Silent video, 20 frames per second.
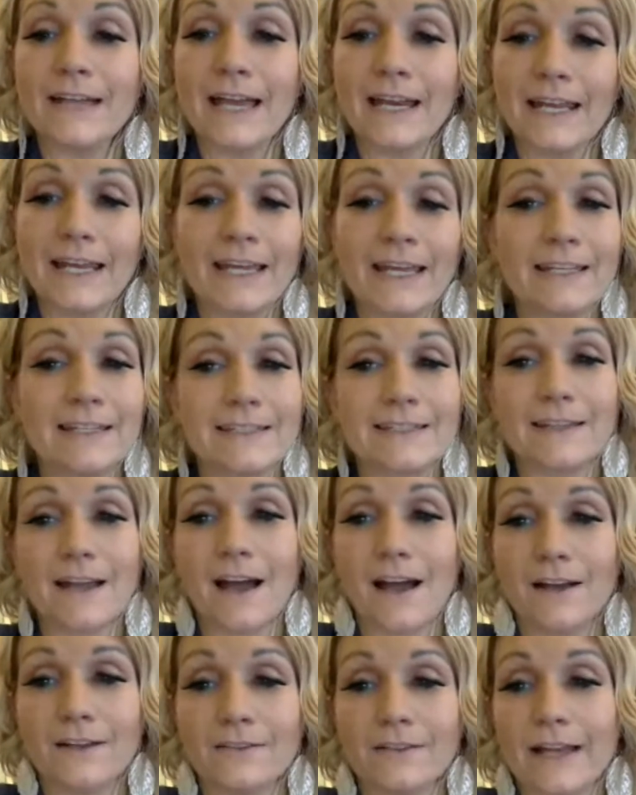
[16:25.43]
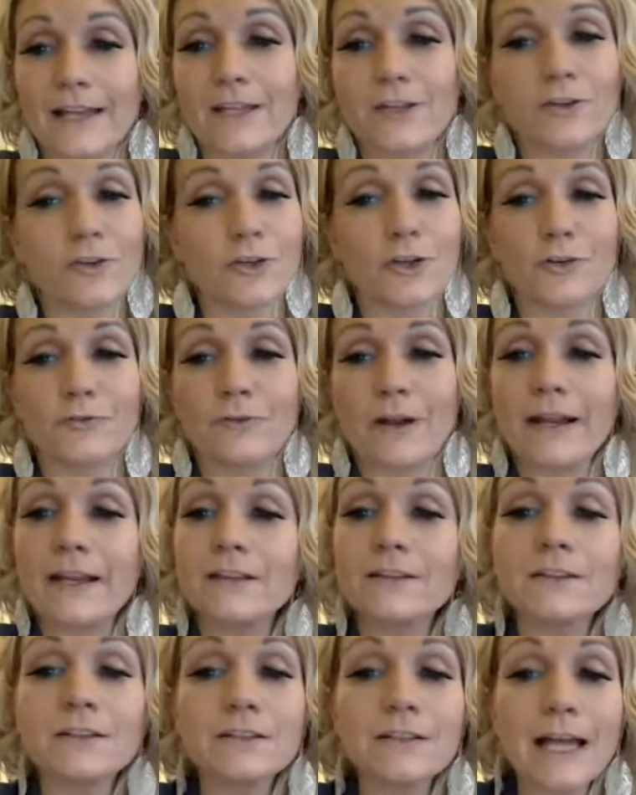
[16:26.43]
And it is not like your
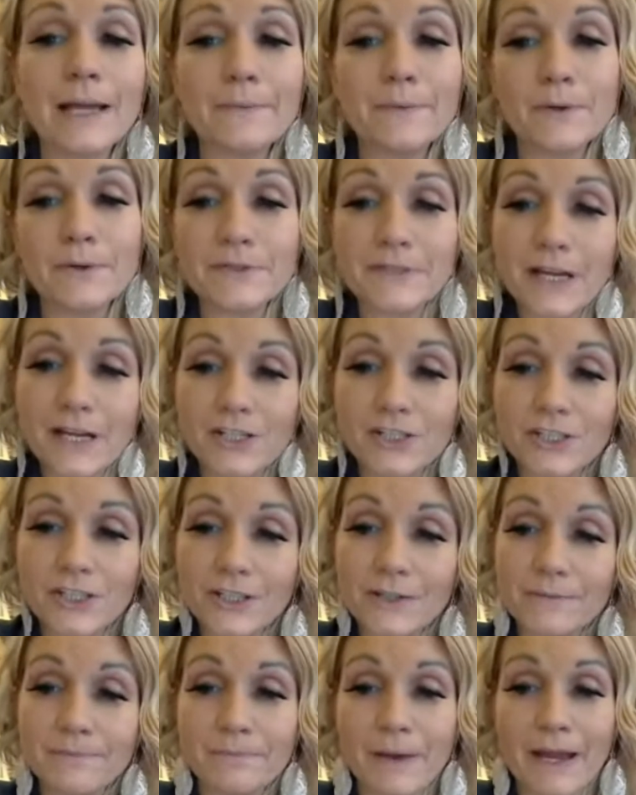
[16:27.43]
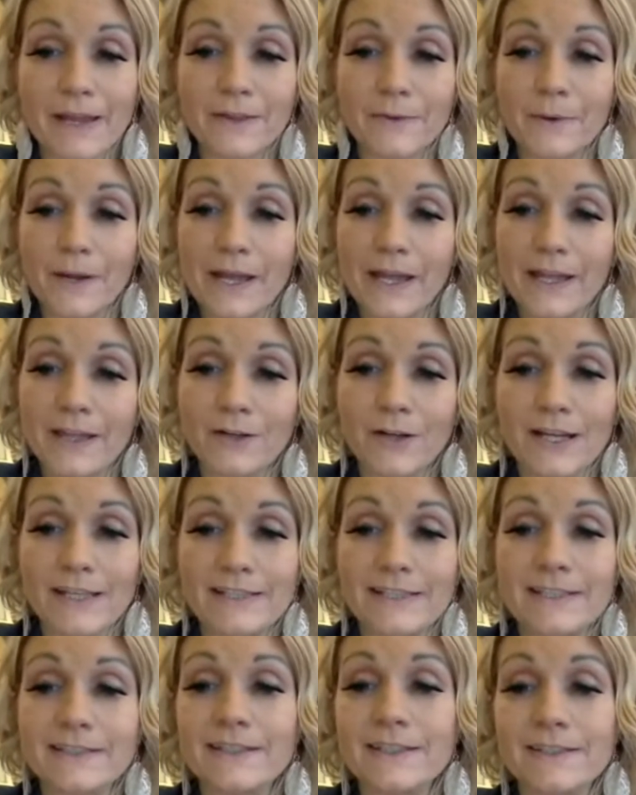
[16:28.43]
regular liposuction. By the way, you
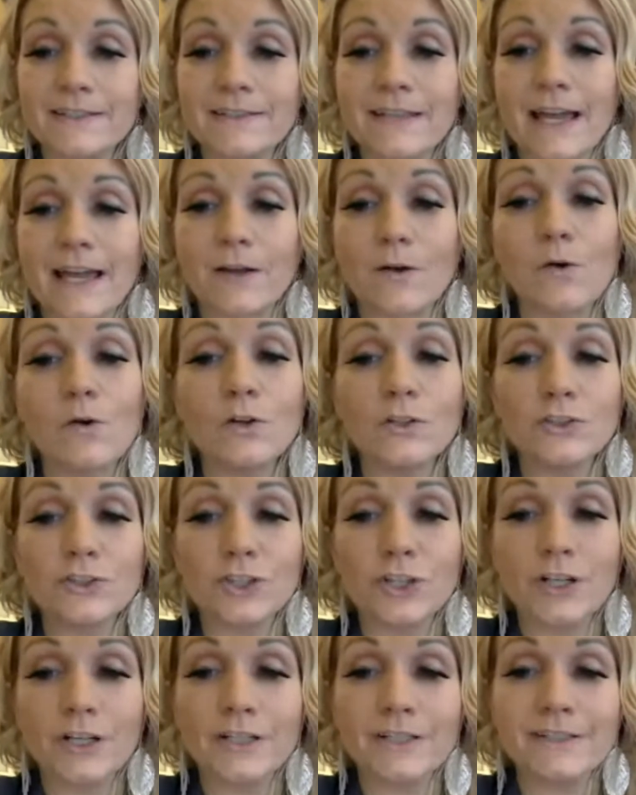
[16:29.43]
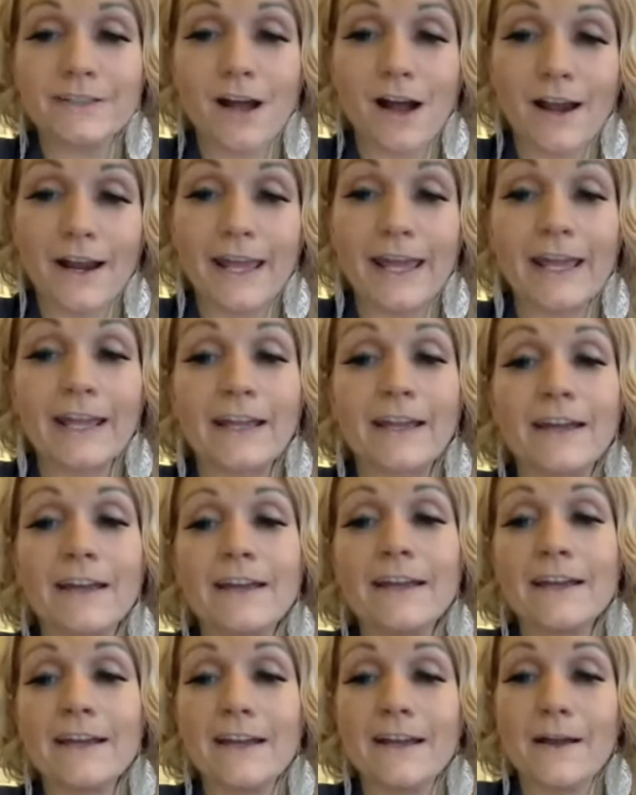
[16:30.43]
guys, this is like ultrasonic
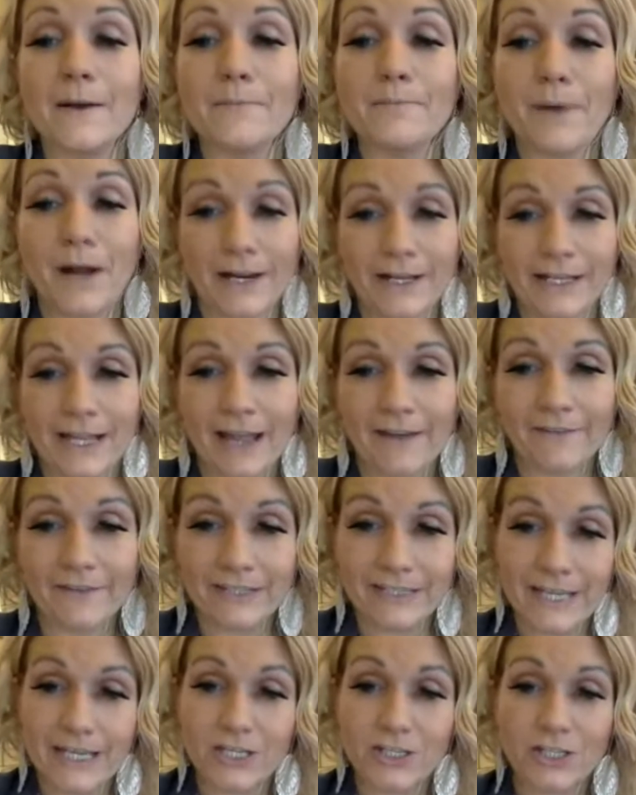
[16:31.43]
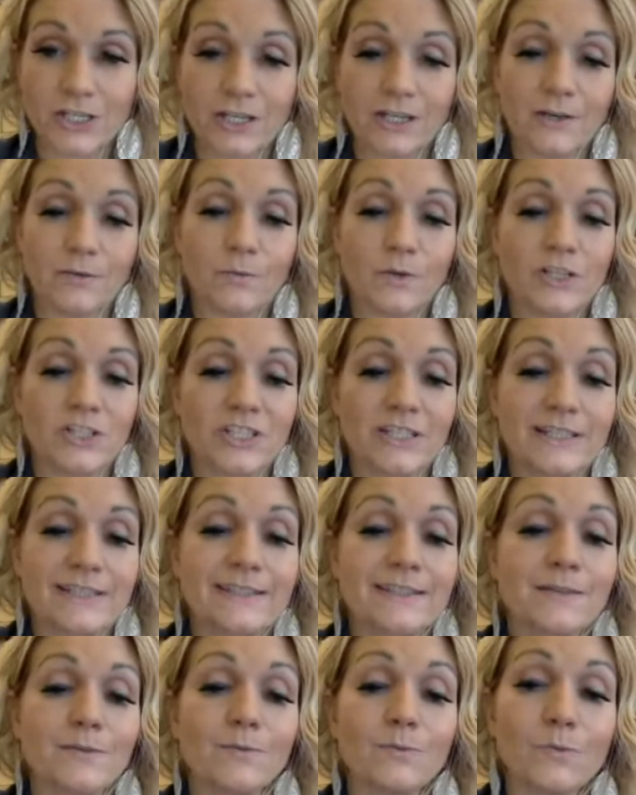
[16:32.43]
body cavitation, which is
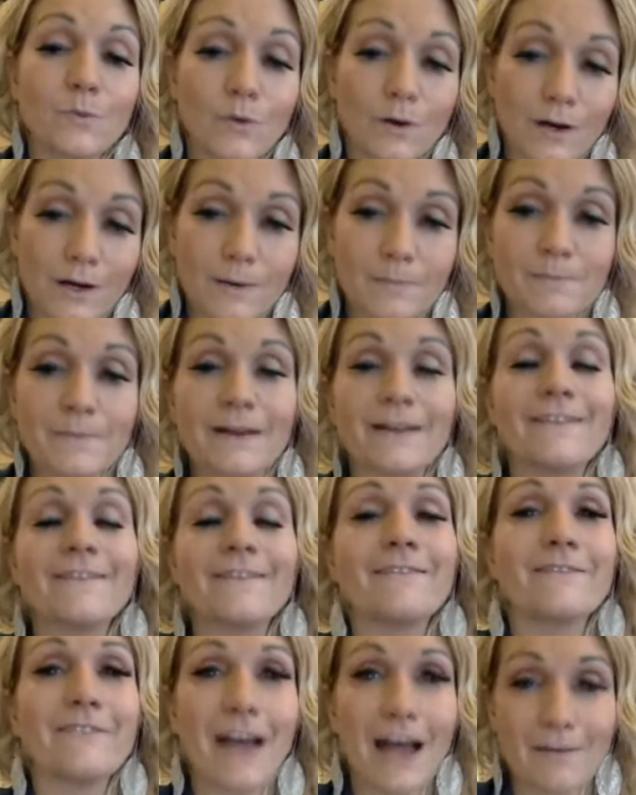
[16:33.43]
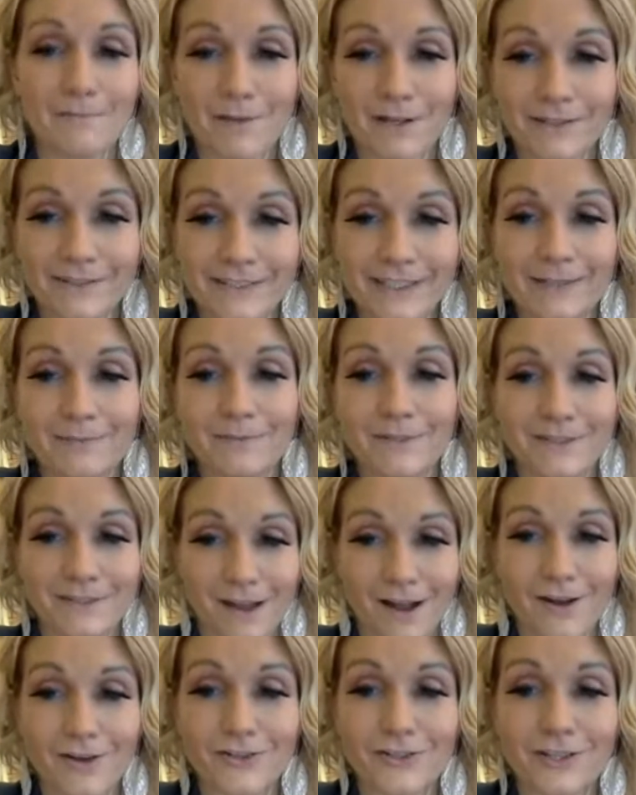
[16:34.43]
the warm fat melting
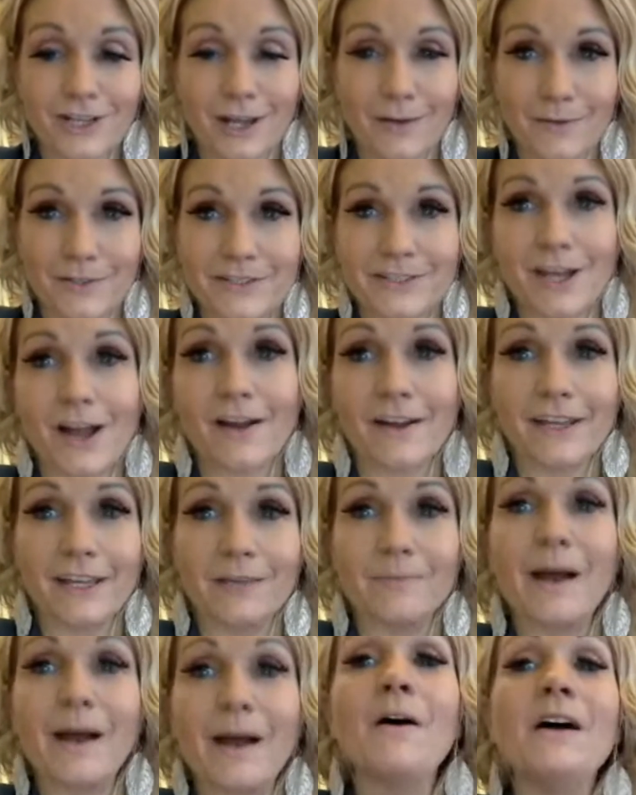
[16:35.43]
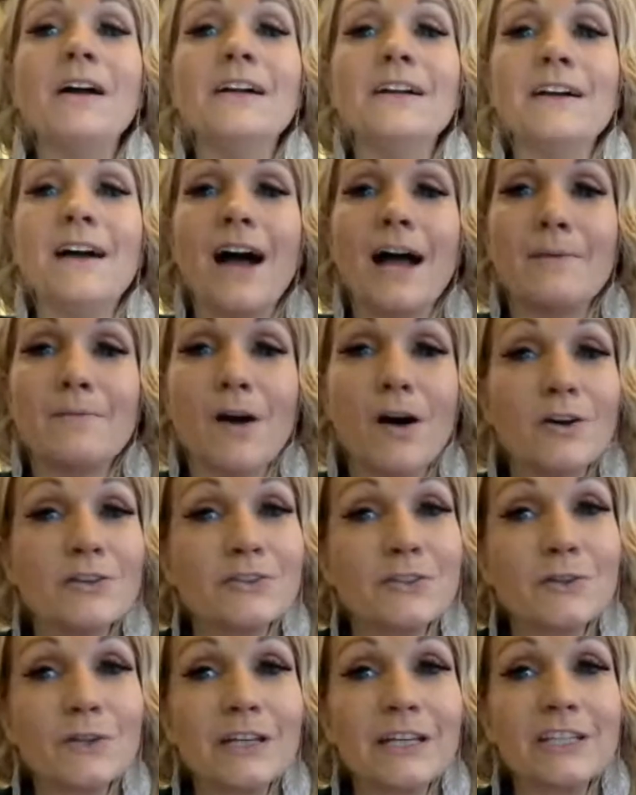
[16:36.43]
massage that I was talking about. I'm
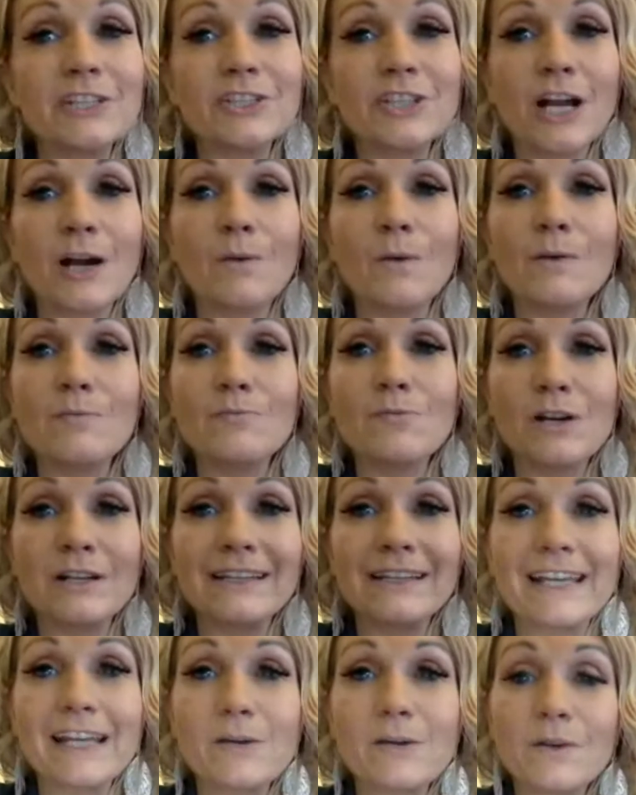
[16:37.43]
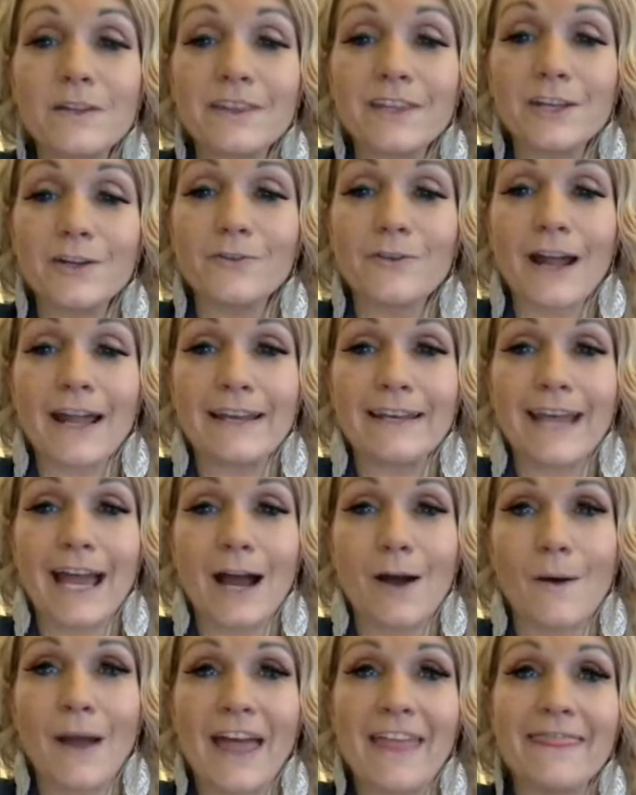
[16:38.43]
also going to share one more link with you right
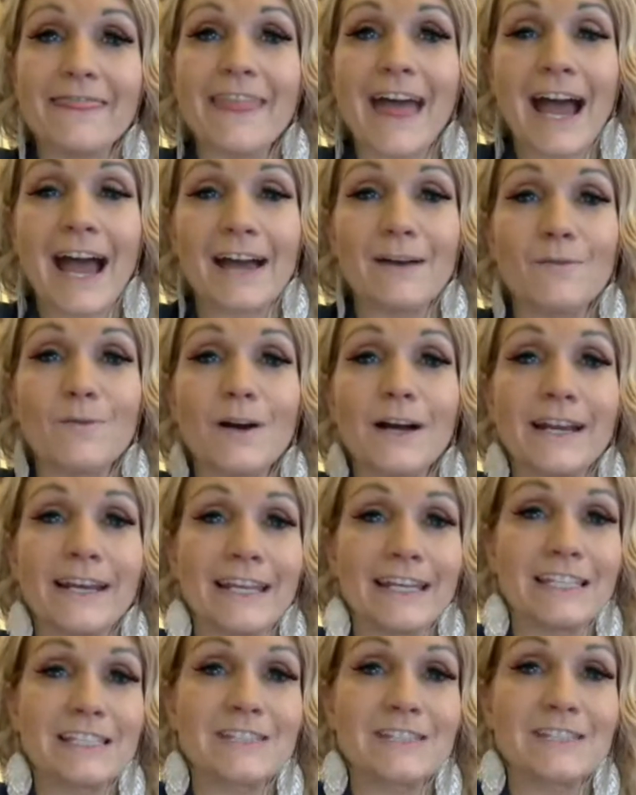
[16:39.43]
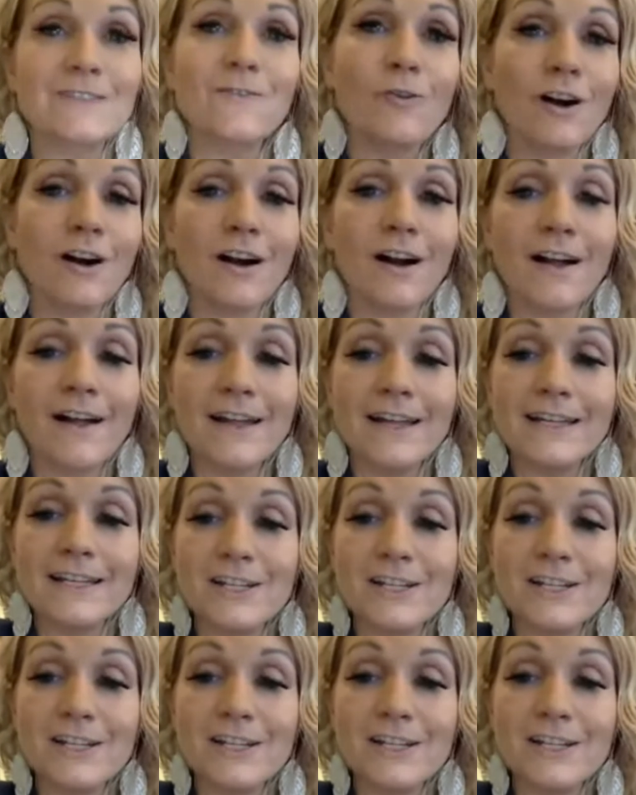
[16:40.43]
now, and that one is for